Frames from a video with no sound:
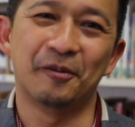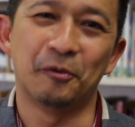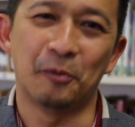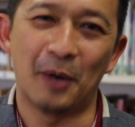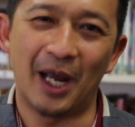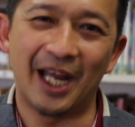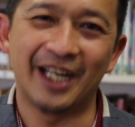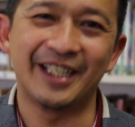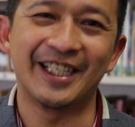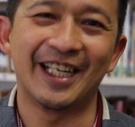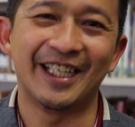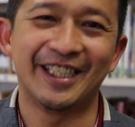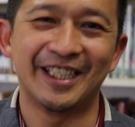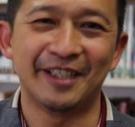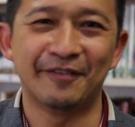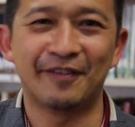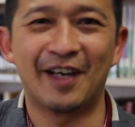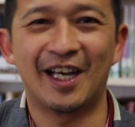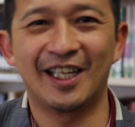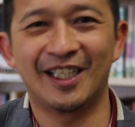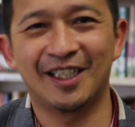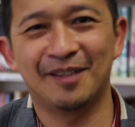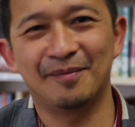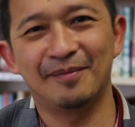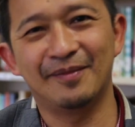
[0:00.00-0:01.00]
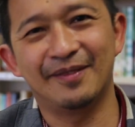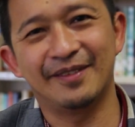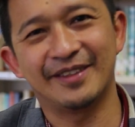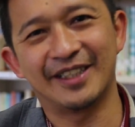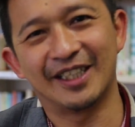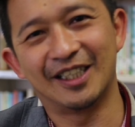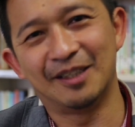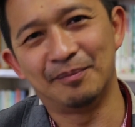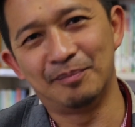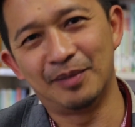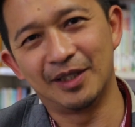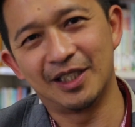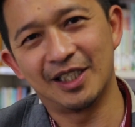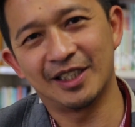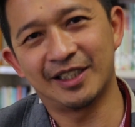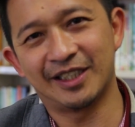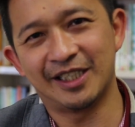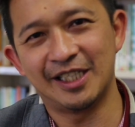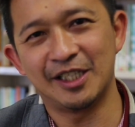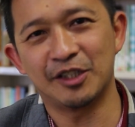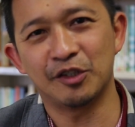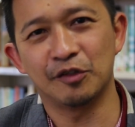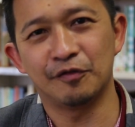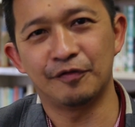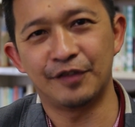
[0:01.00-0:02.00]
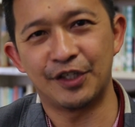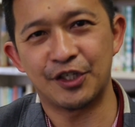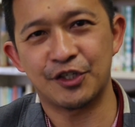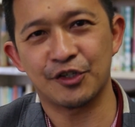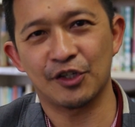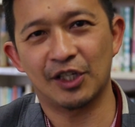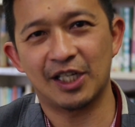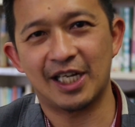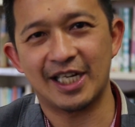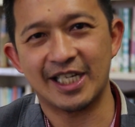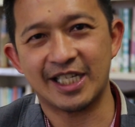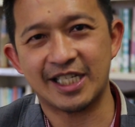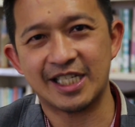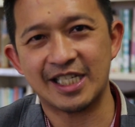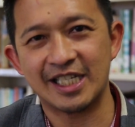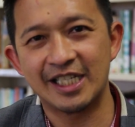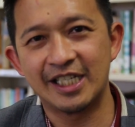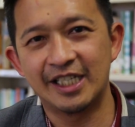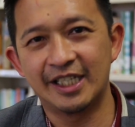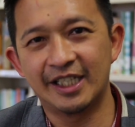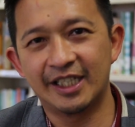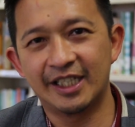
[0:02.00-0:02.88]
when they develop the ability to visualize.